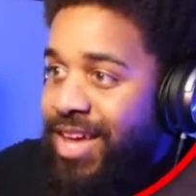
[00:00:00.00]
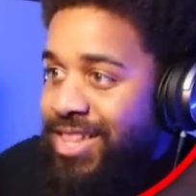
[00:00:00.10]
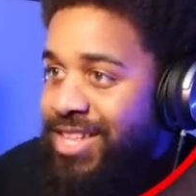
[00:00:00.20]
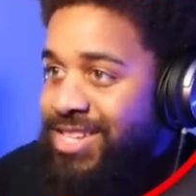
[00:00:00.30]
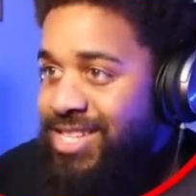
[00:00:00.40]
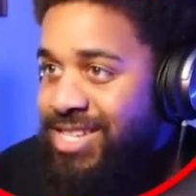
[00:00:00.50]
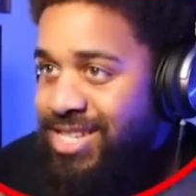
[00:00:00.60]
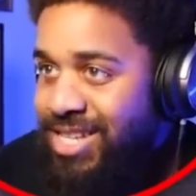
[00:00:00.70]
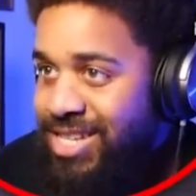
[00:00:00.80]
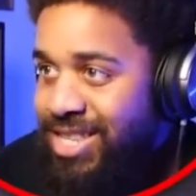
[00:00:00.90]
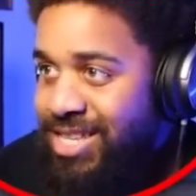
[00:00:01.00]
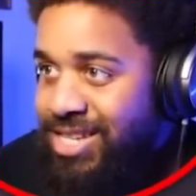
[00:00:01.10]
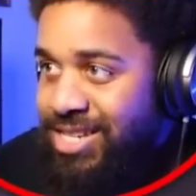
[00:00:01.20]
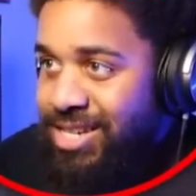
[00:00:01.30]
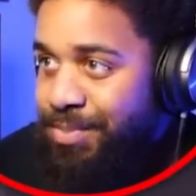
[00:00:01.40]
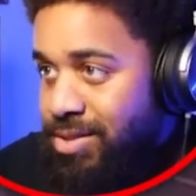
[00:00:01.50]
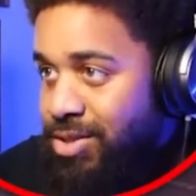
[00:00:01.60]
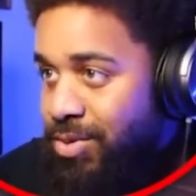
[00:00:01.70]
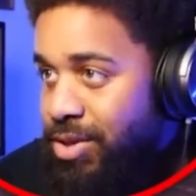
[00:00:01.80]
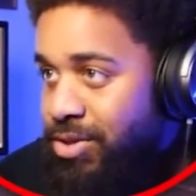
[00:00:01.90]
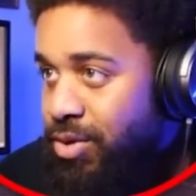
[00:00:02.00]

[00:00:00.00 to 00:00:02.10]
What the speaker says: let's get this shit. So we use the